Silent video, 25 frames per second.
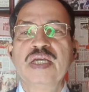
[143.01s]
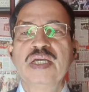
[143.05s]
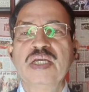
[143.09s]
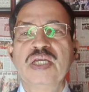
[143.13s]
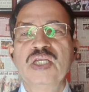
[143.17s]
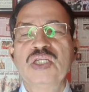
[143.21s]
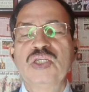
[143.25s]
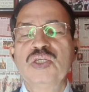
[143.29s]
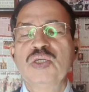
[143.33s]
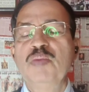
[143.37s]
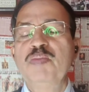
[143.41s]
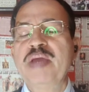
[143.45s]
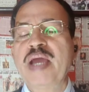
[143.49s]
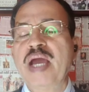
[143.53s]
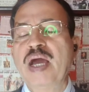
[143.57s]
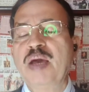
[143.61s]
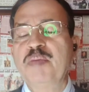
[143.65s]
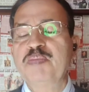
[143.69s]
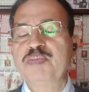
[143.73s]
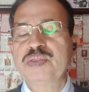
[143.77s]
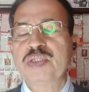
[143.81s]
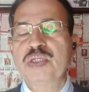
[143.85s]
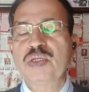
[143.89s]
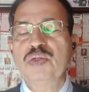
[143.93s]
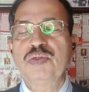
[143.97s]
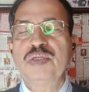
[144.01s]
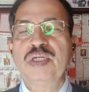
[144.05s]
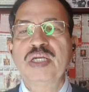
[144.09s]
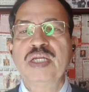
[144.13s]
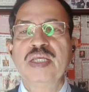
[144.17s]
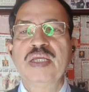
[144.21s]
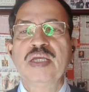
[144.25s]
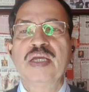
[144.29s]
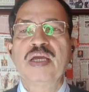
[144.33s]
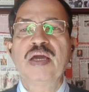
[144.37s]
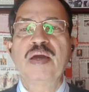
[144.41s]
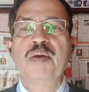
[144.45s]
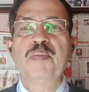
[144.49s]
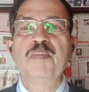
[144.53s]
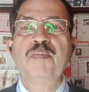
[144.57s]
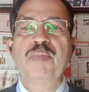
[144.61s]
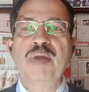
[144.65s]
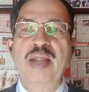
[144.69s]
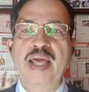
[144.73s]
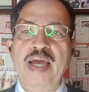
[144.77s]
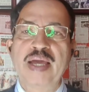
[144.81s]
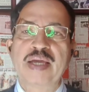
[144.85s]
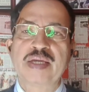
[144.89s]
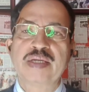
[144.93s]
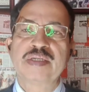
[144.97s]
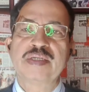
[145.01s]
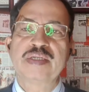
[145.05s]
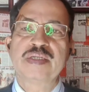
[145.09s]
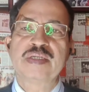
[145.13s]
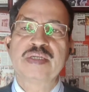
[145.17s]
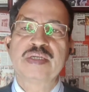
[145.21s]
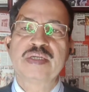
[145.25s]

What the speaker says: it will be absolutely blank,